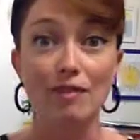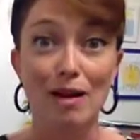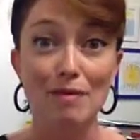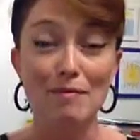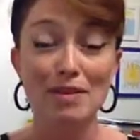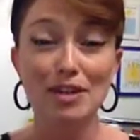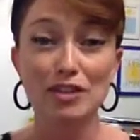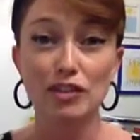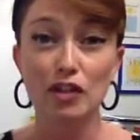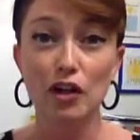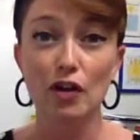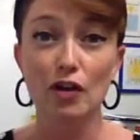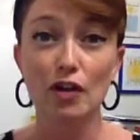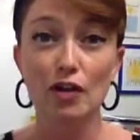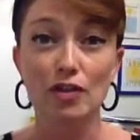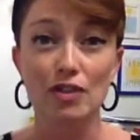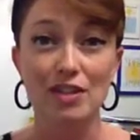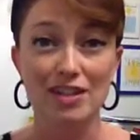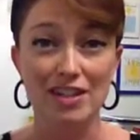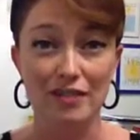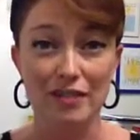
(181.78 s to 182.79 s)
let me show
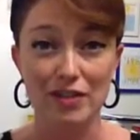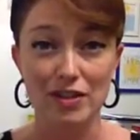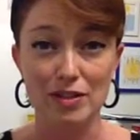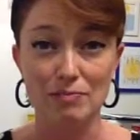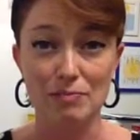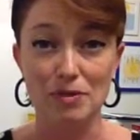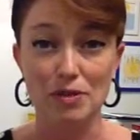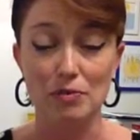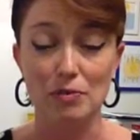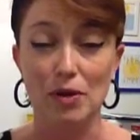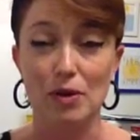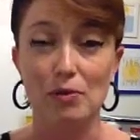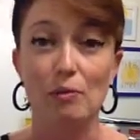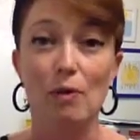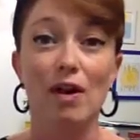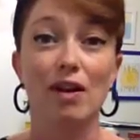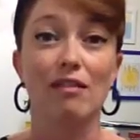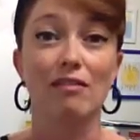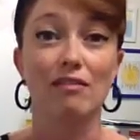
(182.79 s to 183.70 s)
you the difference between what a